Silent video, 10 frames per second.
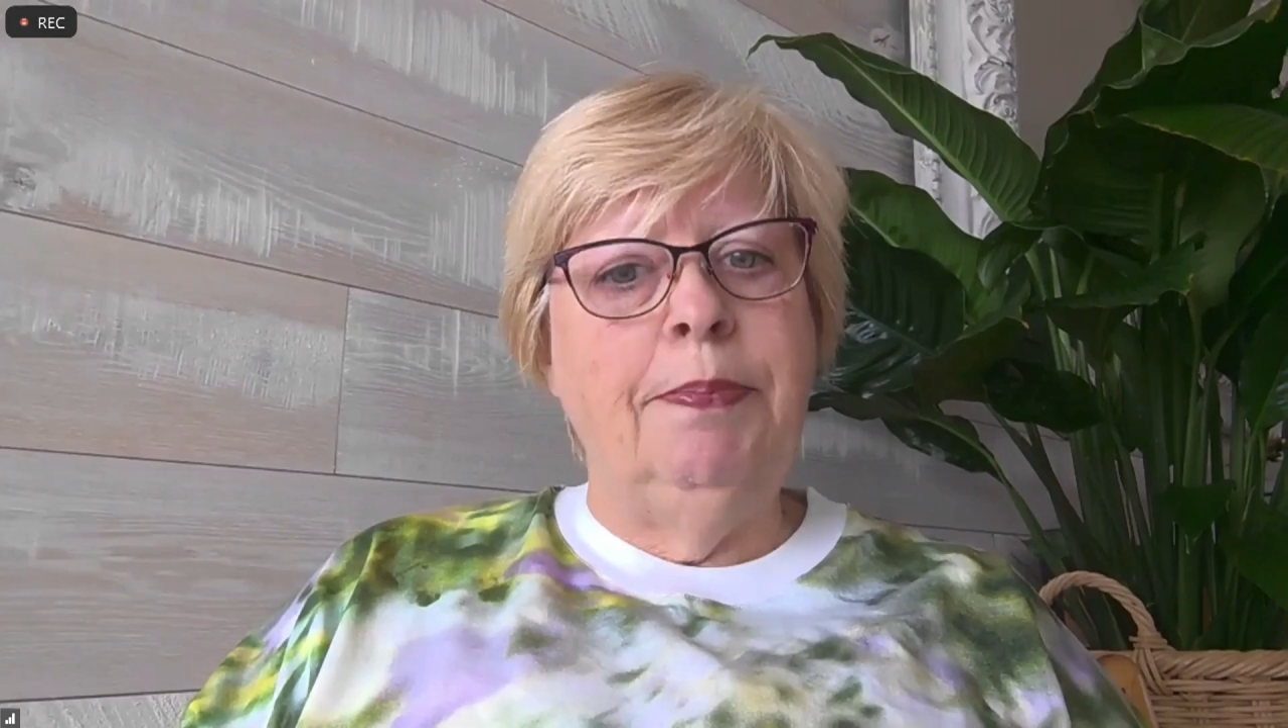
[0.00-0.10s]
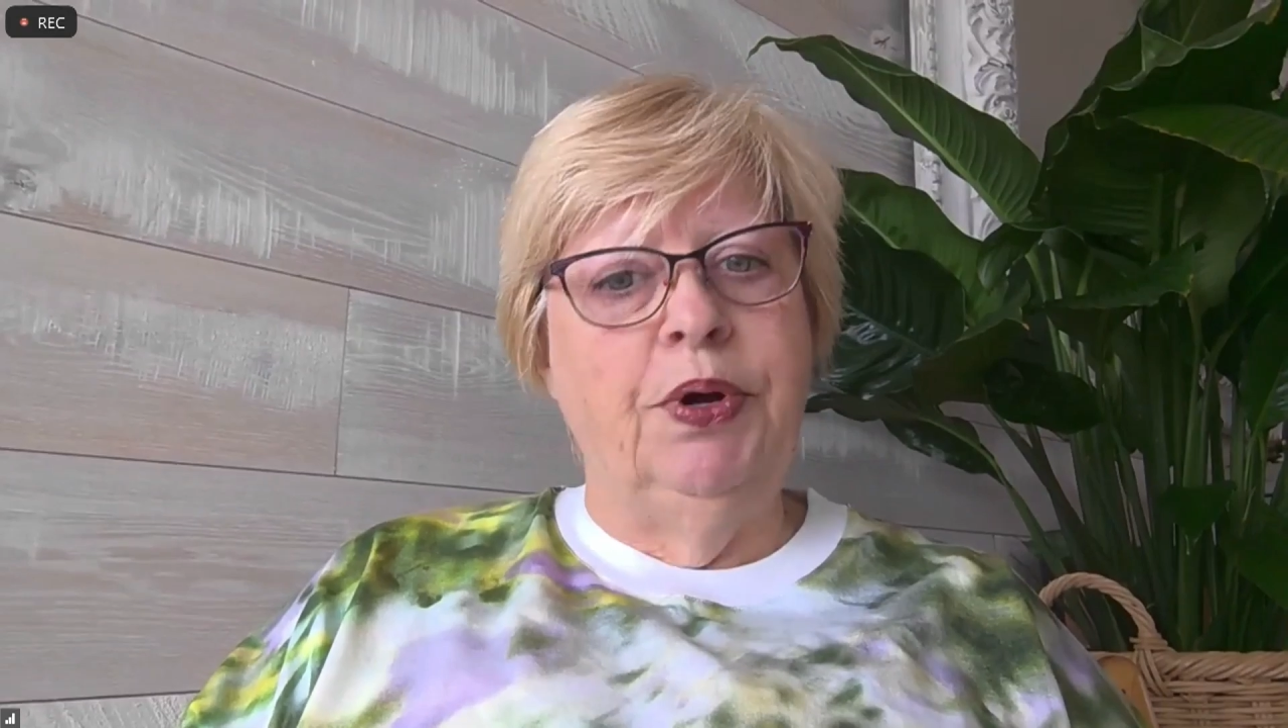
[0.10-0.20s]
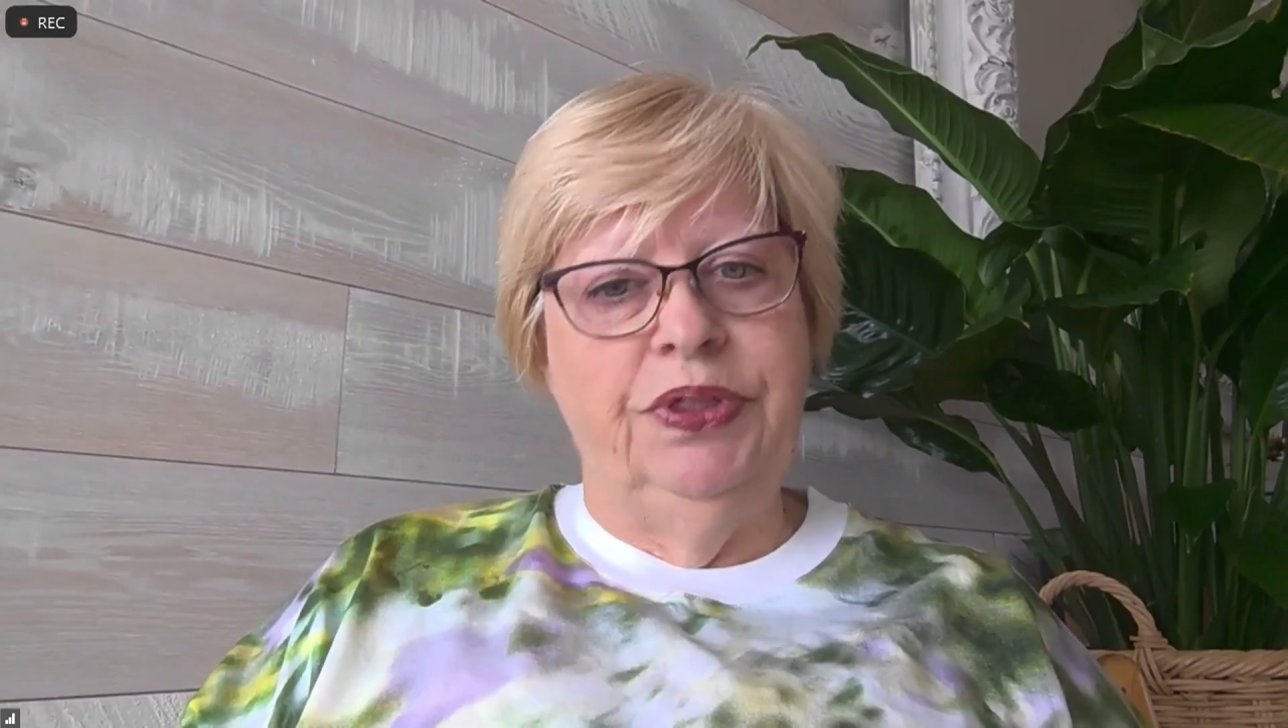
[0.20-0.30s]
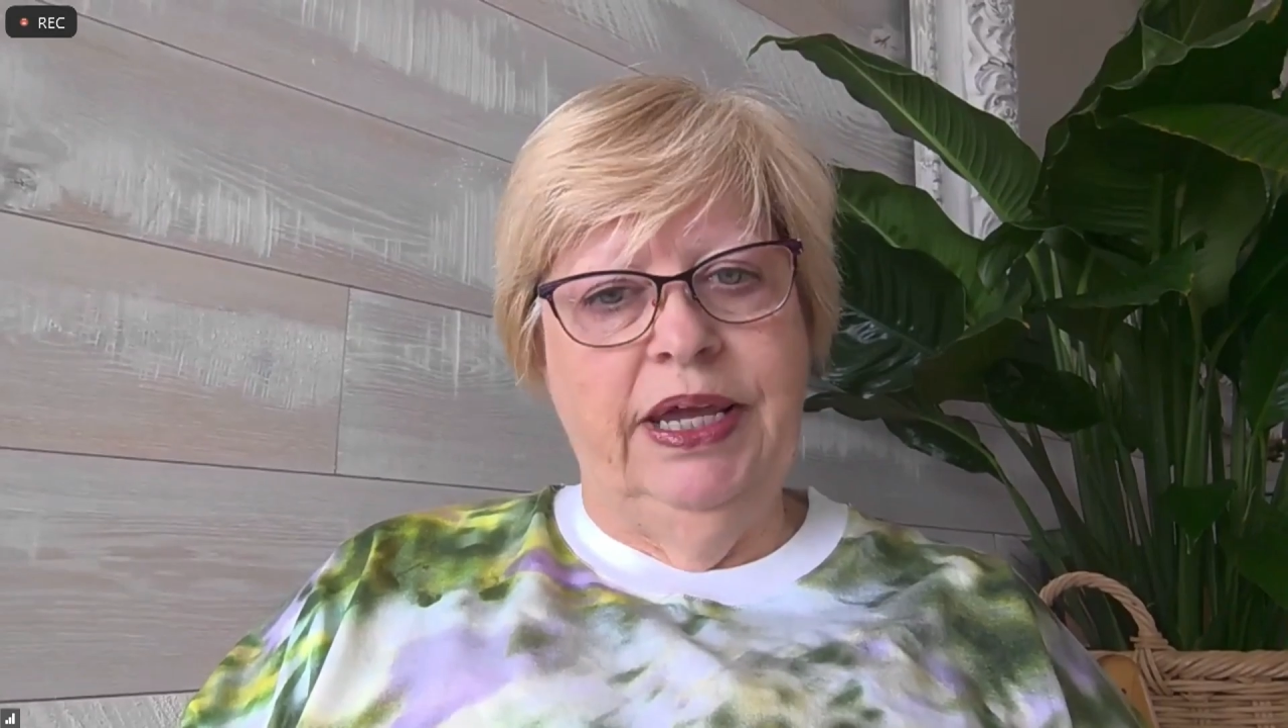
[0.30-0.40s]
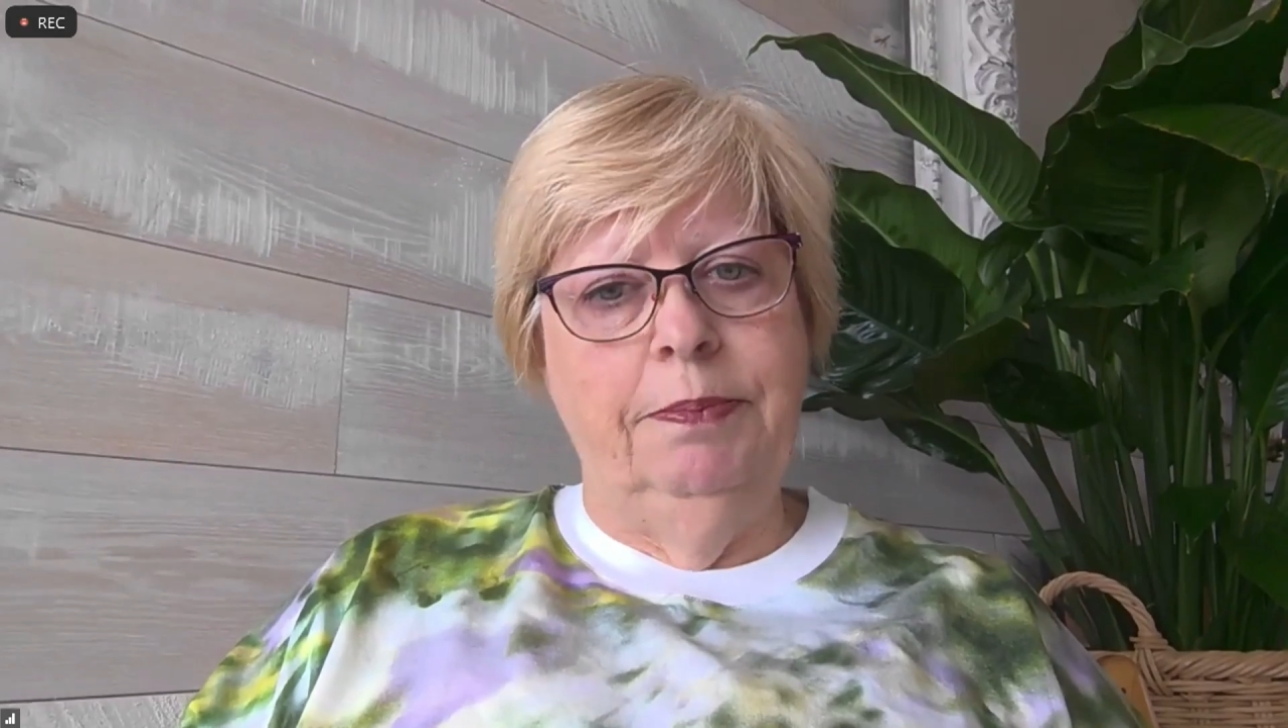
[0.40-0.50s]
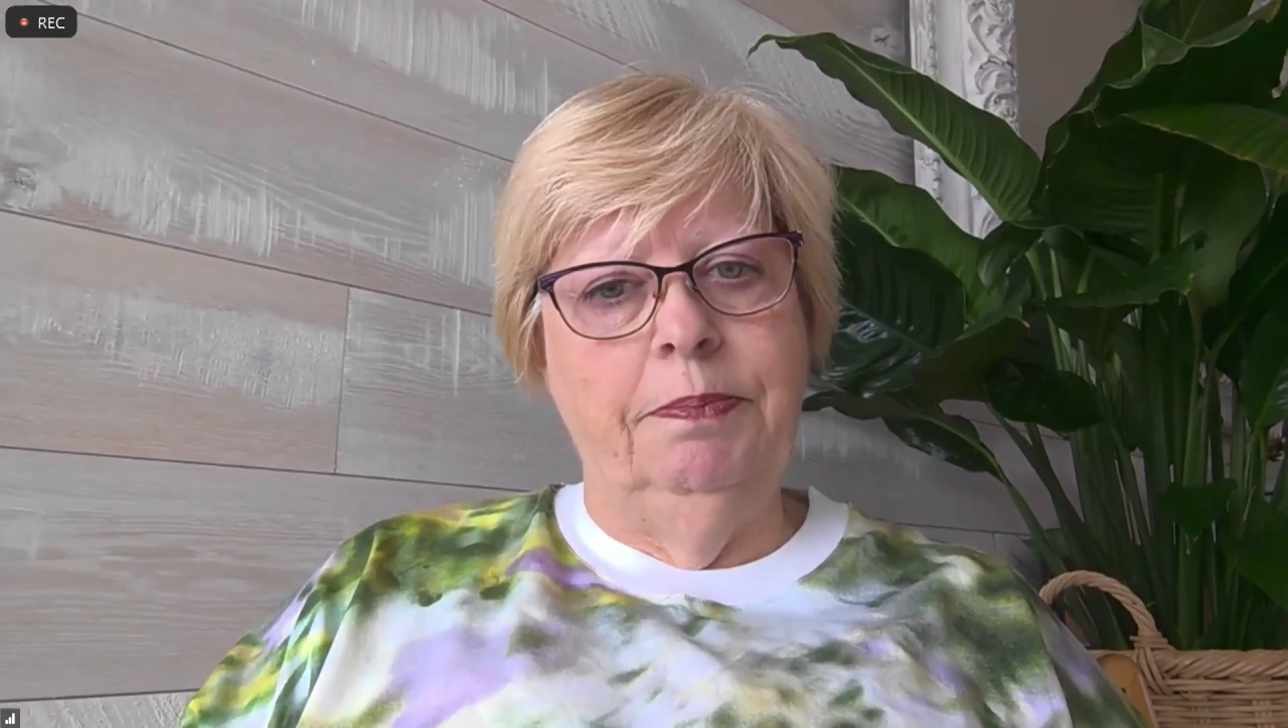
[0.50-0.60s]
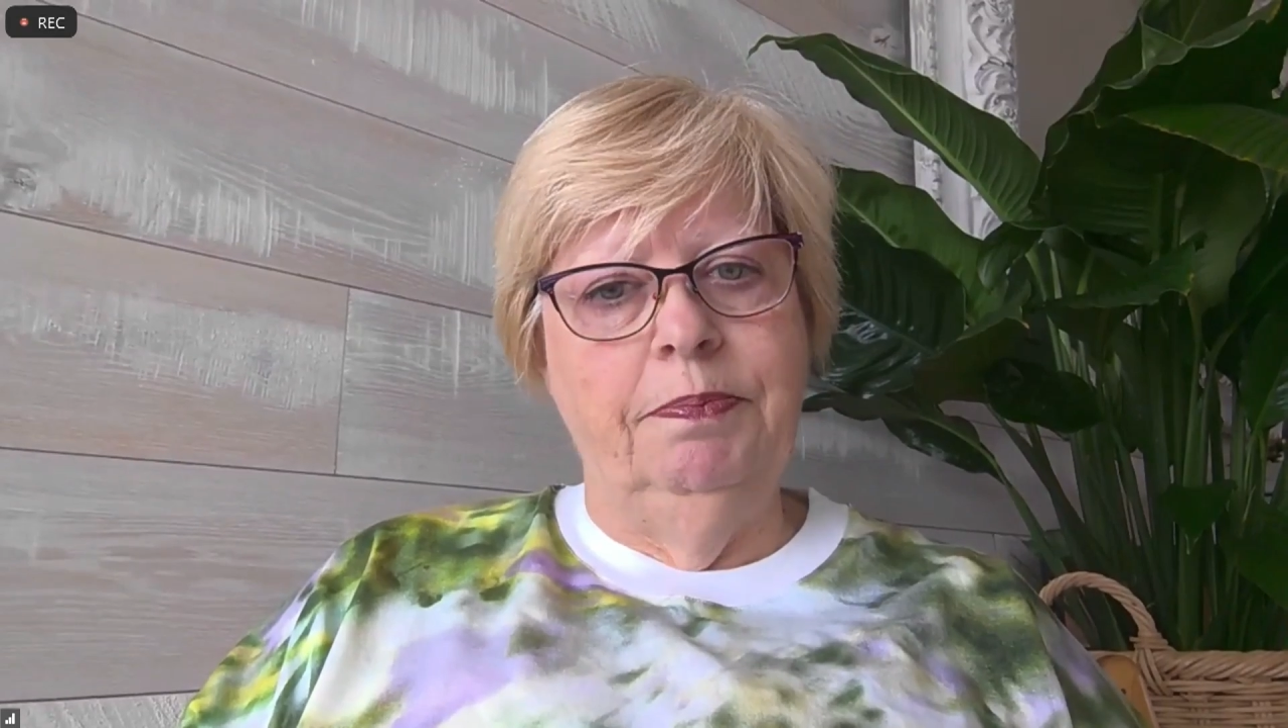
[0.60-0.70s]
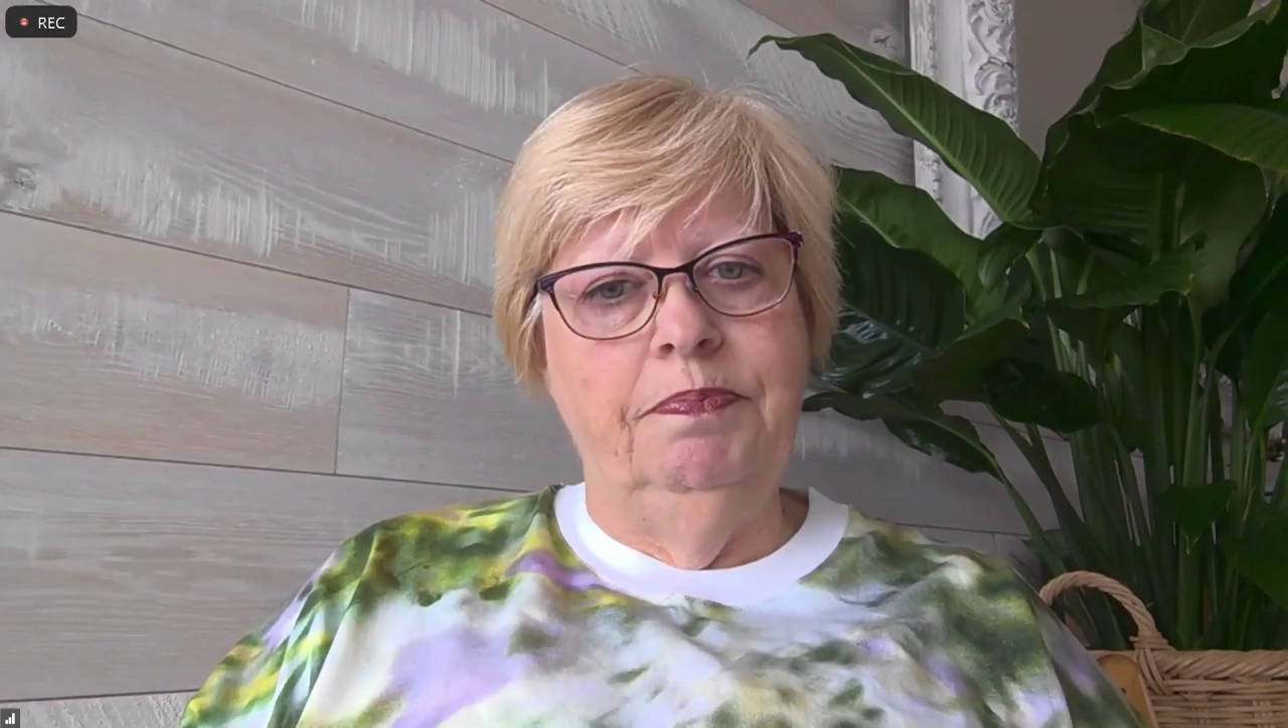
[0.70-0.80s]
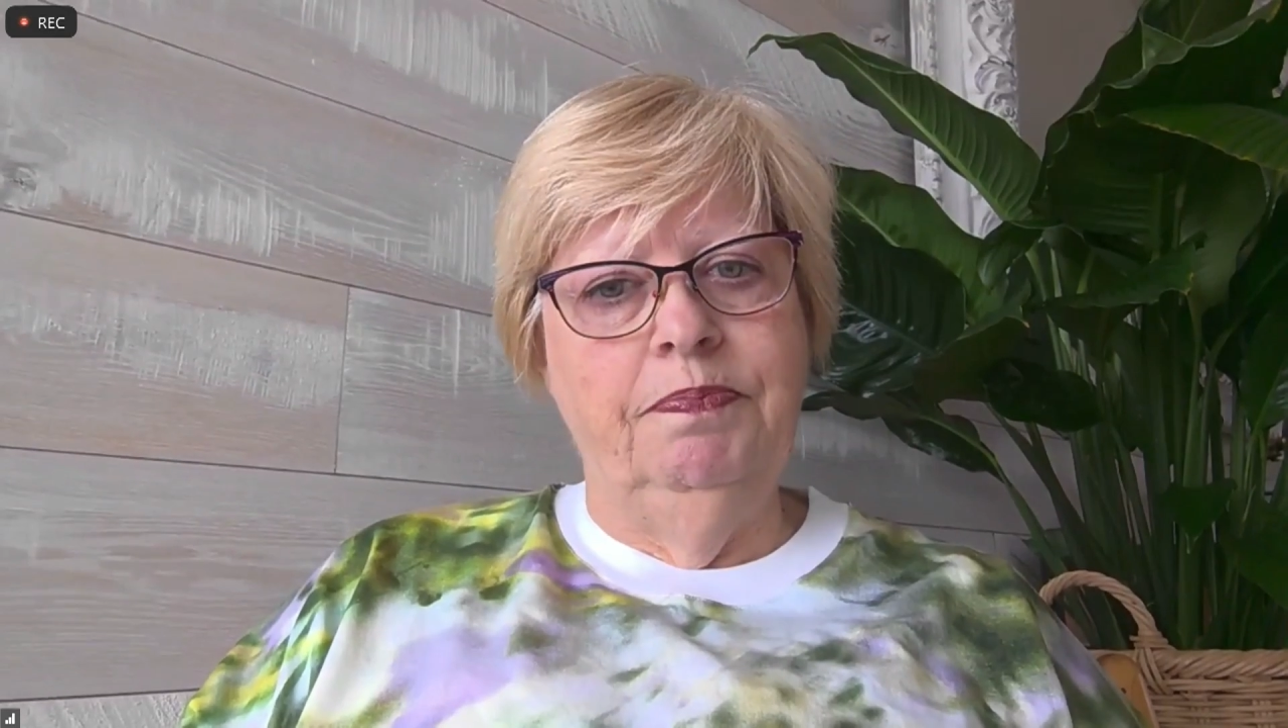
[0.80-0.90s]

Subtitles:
up on them.